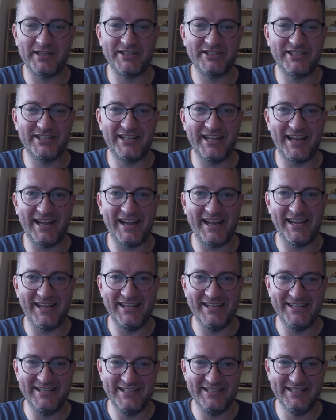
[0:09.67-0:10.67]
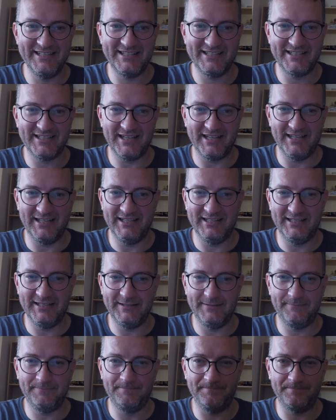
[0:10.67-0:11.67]
today is
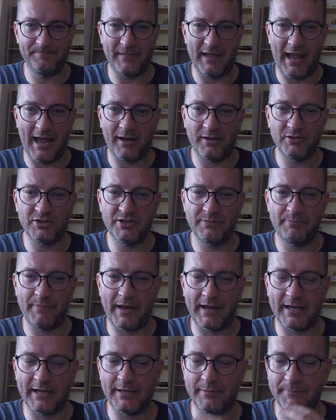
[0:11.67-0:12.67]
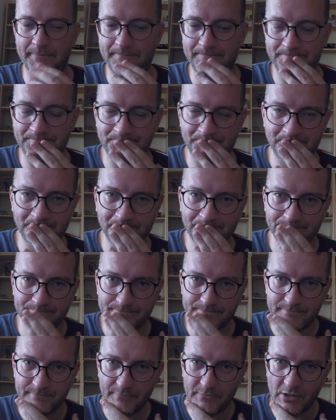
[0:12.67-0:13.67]
how to back up
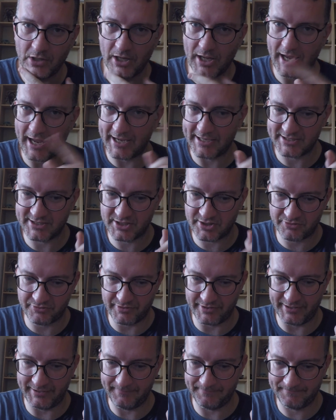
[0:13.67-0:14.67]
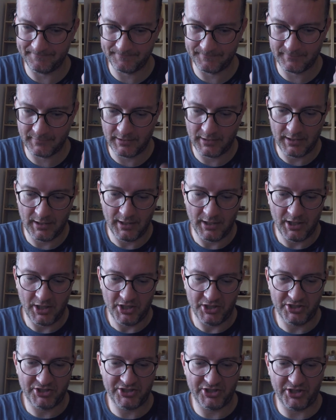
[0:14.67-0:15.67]
S3.
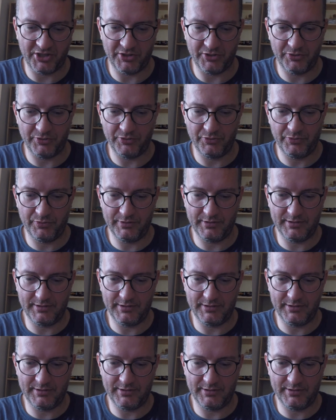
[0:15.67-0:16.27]
So,